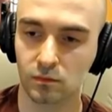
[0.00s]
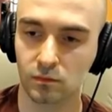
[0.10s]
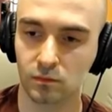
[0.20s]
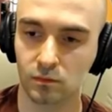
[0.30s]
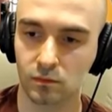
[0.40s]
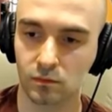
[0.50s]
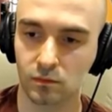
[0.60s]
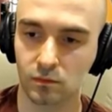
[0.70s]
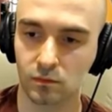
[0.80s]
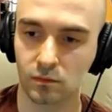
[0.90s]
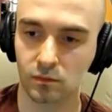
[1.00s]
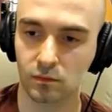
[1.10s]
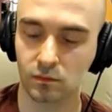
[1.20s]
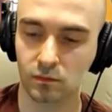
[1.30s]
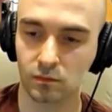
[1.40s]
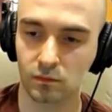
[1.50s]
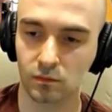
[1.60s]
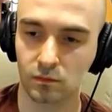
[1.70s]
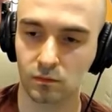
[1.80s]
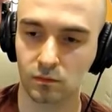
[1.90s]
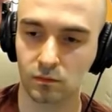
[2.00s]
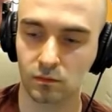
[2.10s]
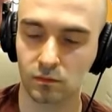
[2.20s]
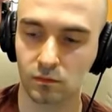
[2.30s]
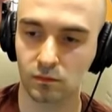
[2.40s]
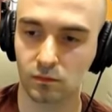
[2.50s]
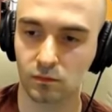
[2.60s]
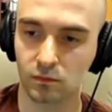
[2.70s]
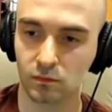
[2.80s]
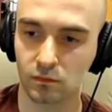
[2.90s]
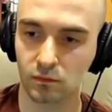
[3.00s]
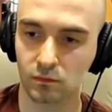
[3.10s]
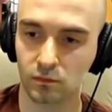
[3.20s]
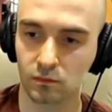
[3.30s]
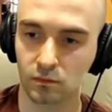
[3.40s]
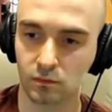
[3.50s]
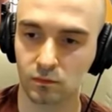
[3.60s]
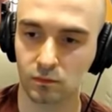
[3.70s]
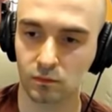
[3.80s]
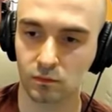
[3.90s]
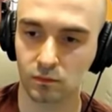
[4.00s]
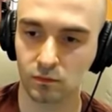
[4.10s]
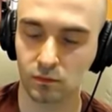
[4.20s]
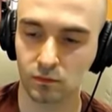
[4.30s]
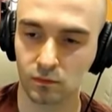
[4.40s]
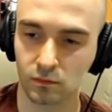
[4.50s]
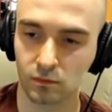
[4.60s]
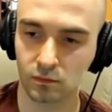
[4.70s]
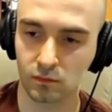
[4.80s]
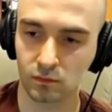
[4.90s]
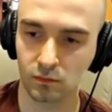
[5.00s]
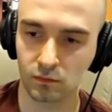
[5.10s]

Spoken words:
The person shown says nothing.